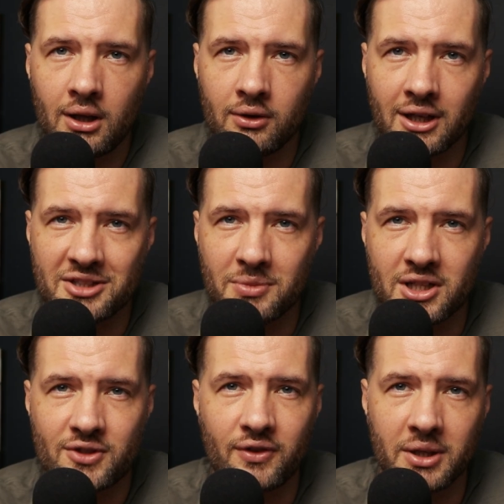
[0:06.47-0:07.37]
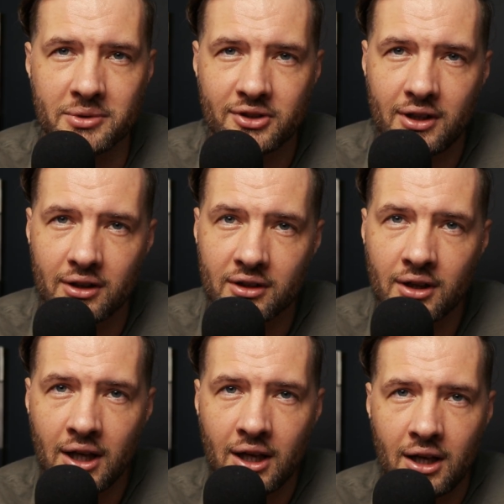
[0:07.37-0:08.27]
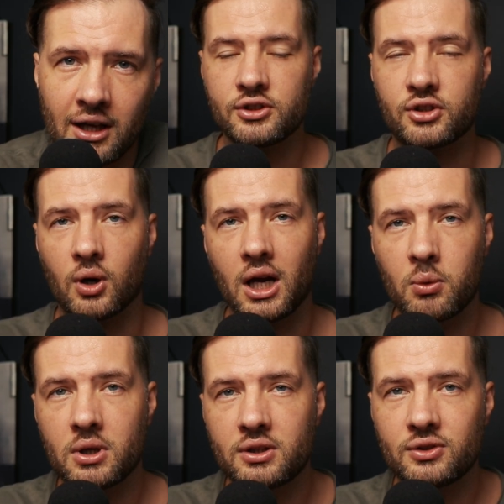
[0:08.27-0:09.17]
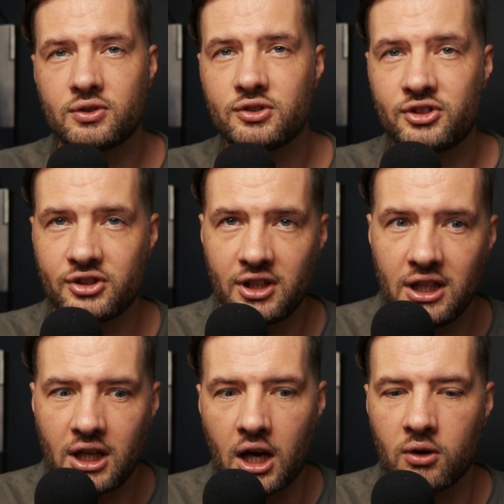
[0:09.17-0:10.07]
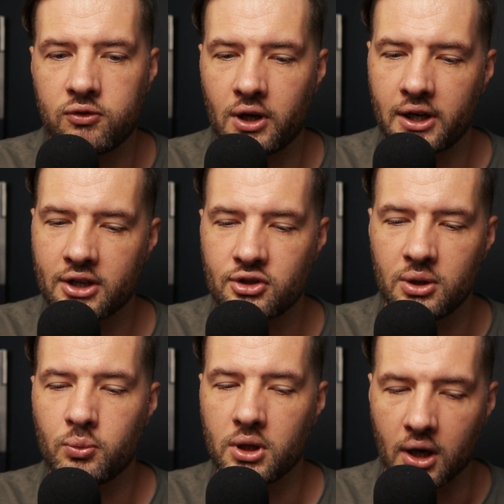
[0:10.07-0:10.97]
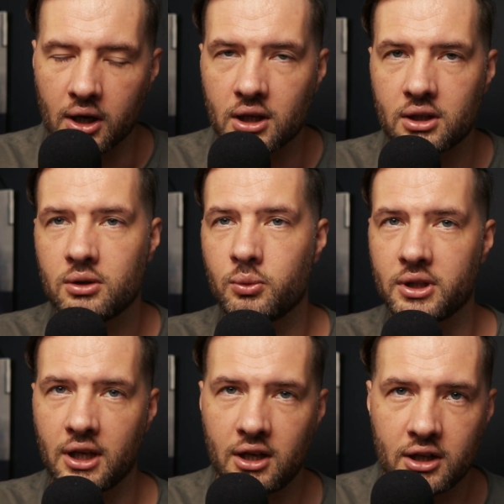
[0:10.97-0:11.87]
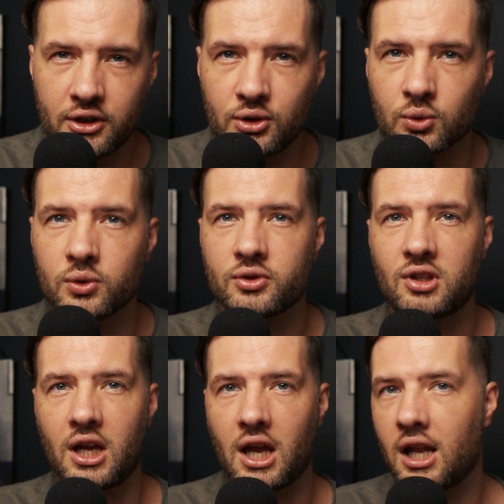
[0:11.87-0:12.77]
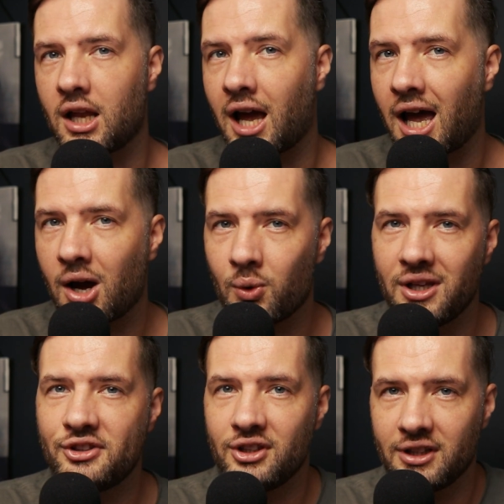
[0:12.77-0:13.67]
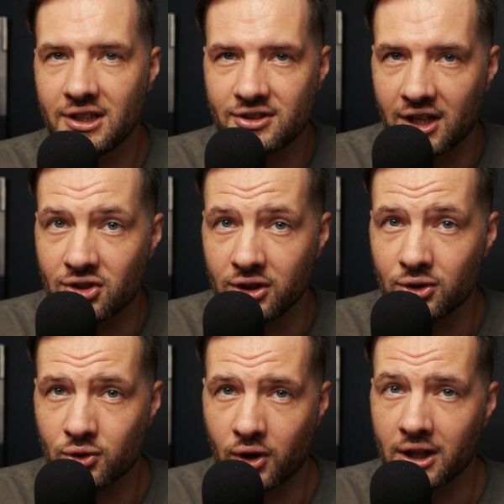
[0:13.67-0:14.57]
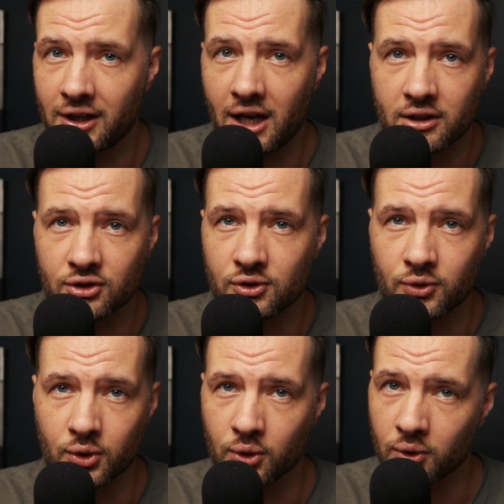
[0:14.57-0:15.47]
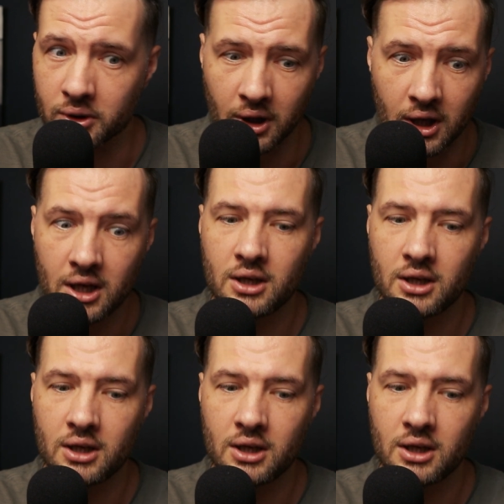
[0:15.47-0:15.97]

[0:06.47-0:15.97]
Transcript: Hello guys, Mars Freeman's here. So I wanted to see how far actually we are with AI tools and how easy it is actually to create a character for your